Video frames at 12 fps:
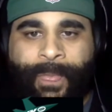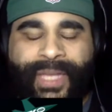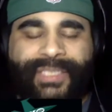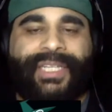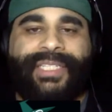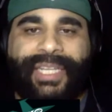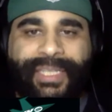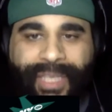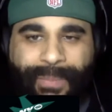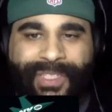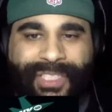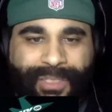is because he
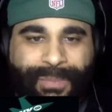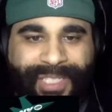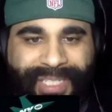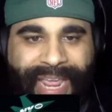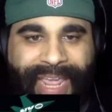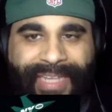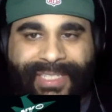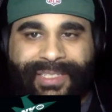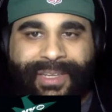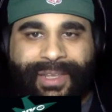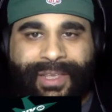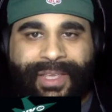limits his
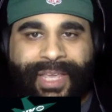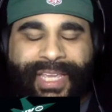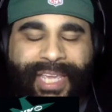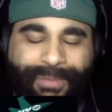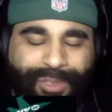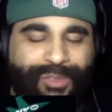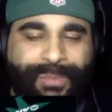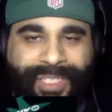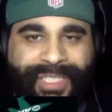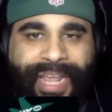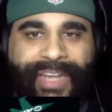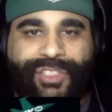mistakes. He keeps his
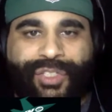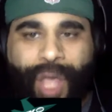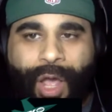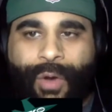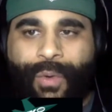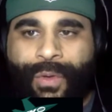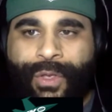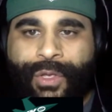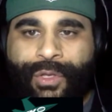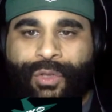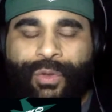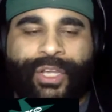mistakes low.
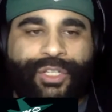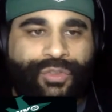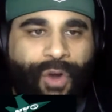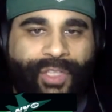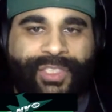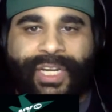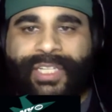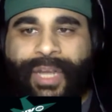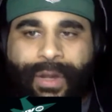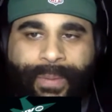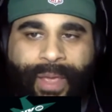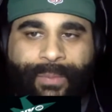You can trust that he's
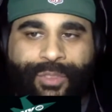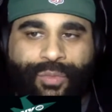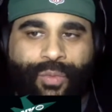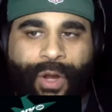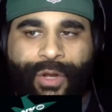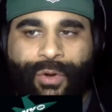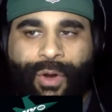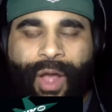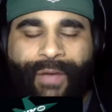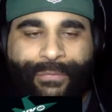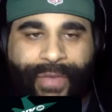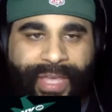going to be able to run your
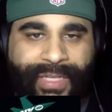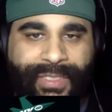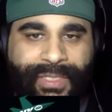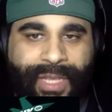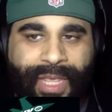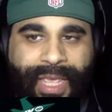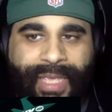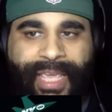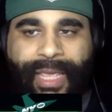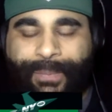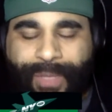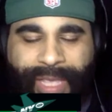offense,
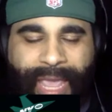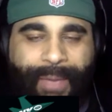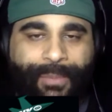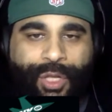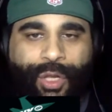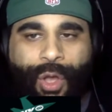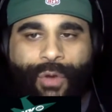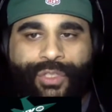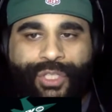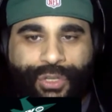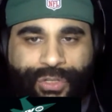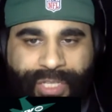keep the game
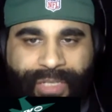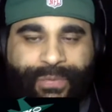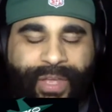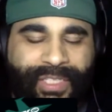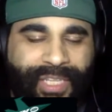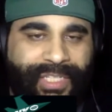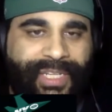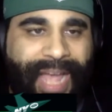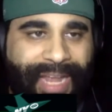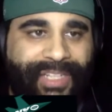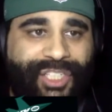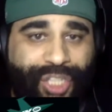close so your defense can
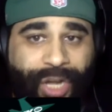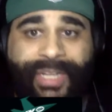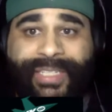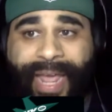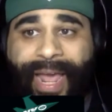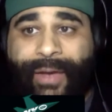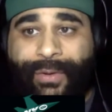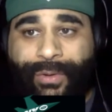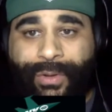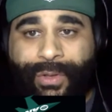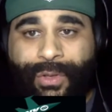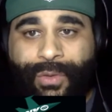kind of shut it down,
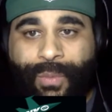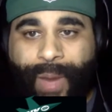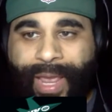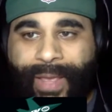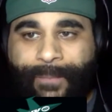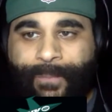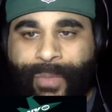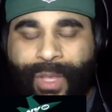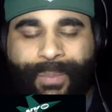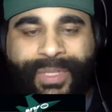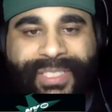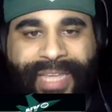right?
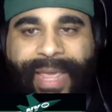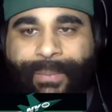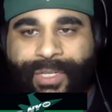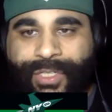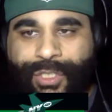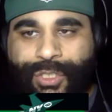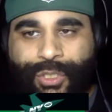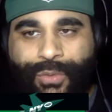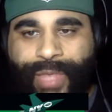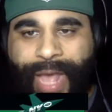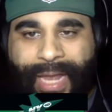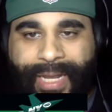But Sam doesn't do
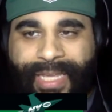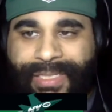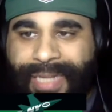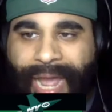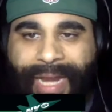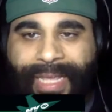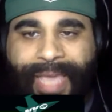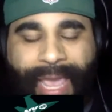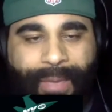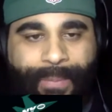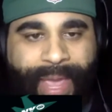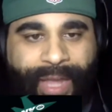that. He's not a
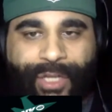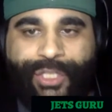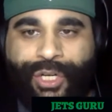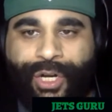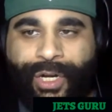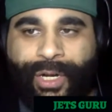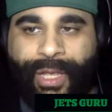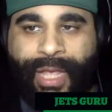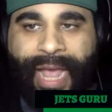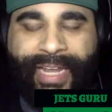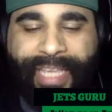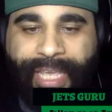game manager.
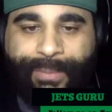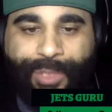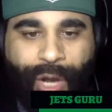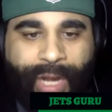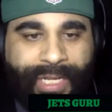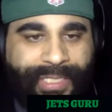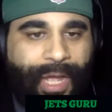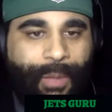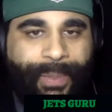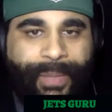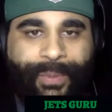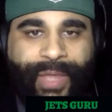I keep trying to tell
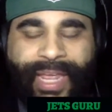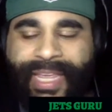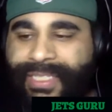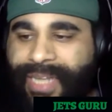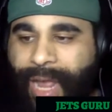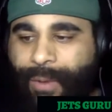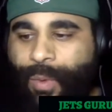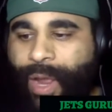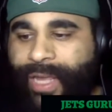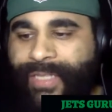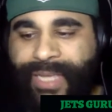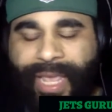people that he's not
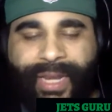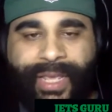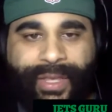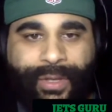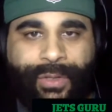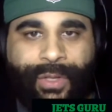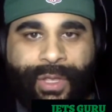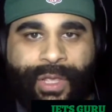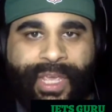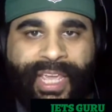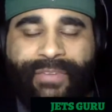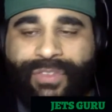Ryan Tannehill.
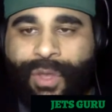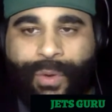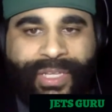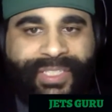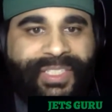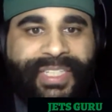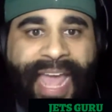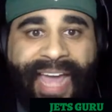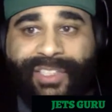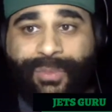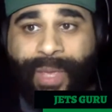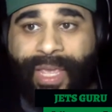Even though his
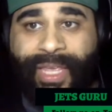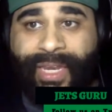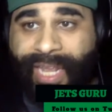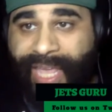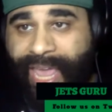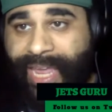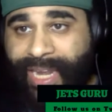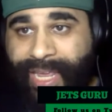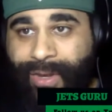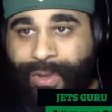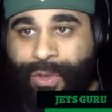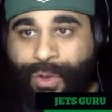stats may indicate
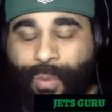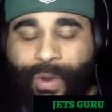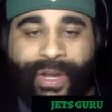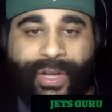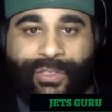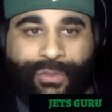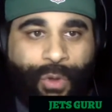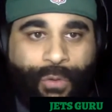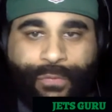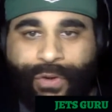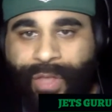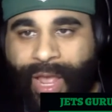it, where he doesn't throw
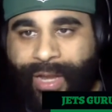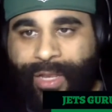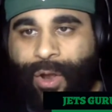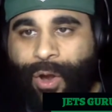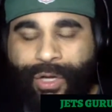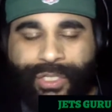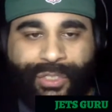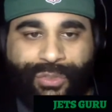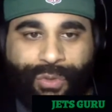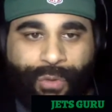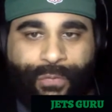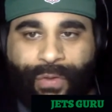for a lot of yards, he doesn't
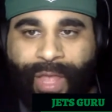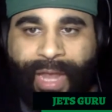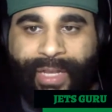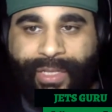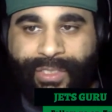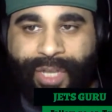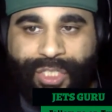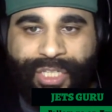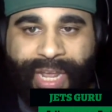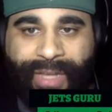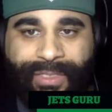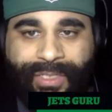throw for a lot of
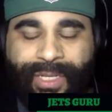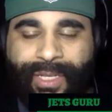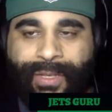touchdowns,